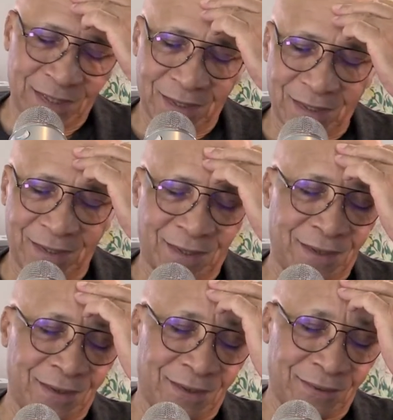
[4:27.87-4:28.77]

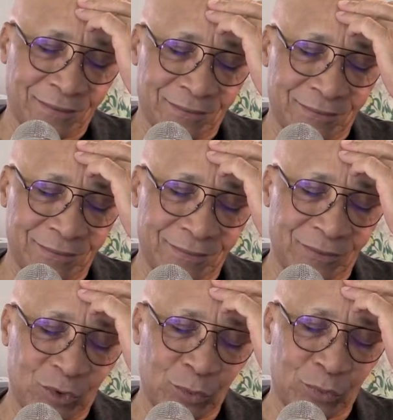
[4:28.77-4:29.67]

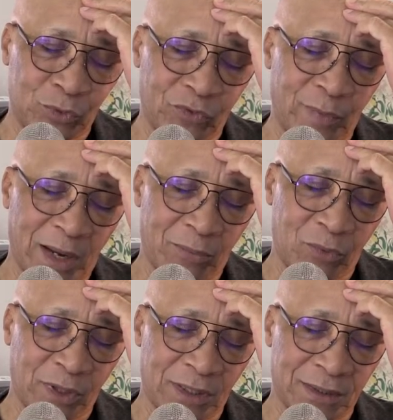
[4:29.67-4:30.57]
To prove my
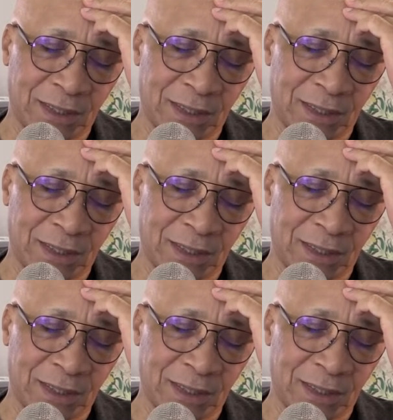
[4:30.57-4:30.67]
point,